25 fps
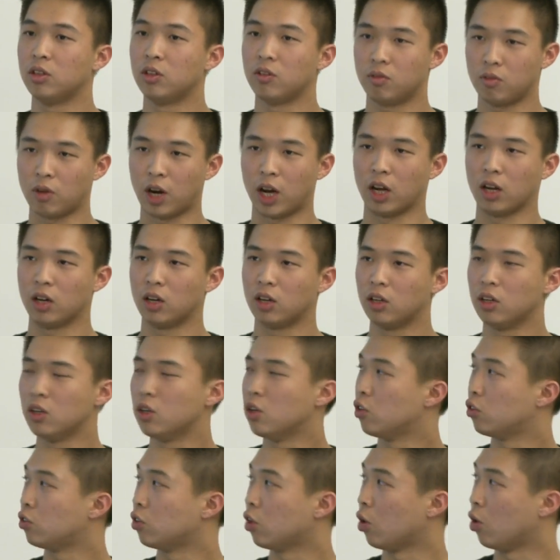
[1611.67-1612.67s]
Right.
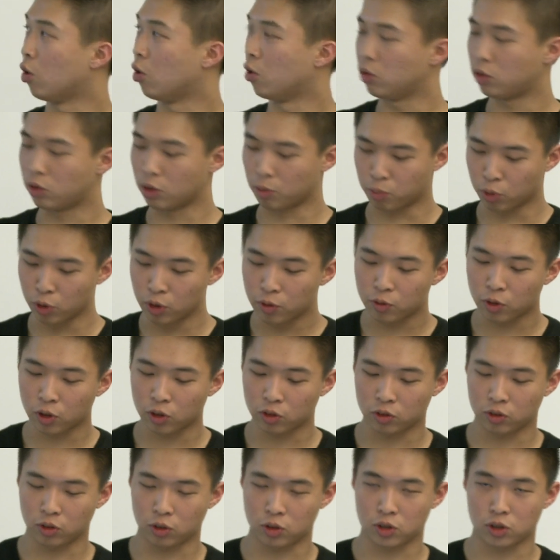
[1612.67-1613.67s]
So the brute
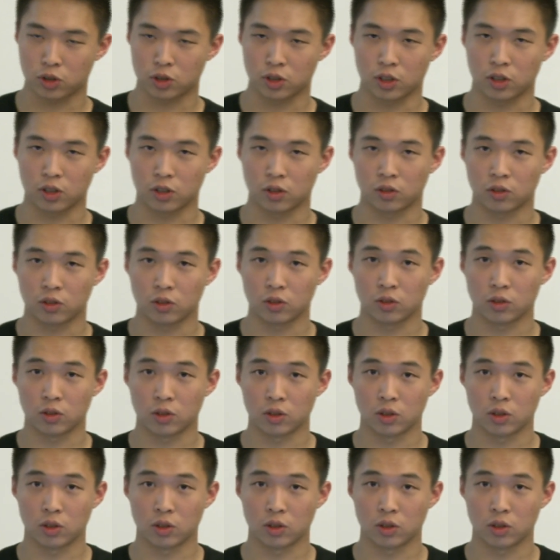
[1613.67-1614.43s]
force solution is,